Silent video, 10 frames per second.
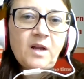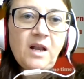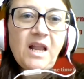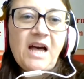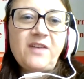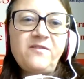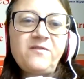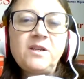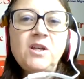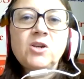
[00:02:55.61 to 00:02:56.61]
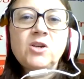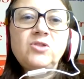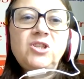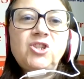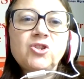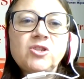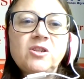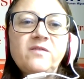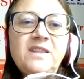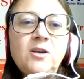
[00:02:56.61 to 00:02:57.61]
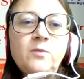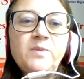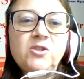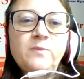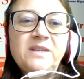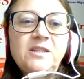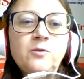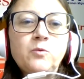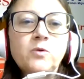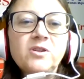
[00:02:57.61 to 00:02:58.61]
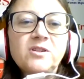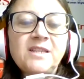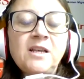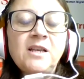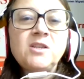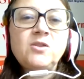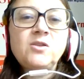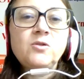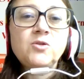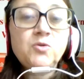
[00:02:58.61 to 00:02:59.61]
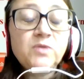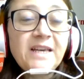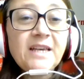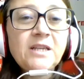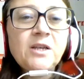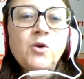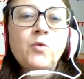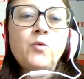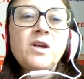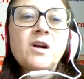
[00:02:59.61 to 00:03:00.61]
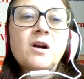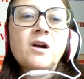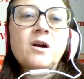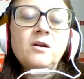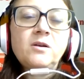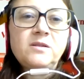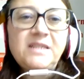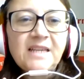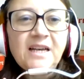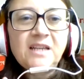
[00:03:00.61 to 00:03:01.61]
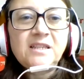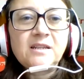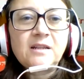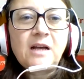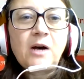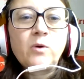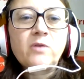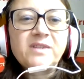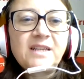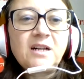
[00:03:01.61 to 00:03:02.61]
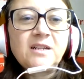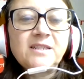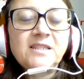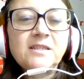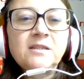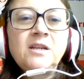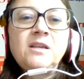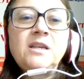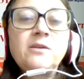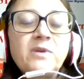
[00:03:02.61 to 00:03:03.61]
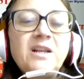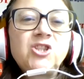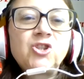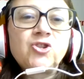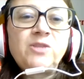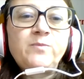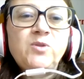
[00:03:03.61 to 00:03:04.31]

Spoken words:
life conditions of Ethiopian domestic workers. So today we are discussing our results in relationship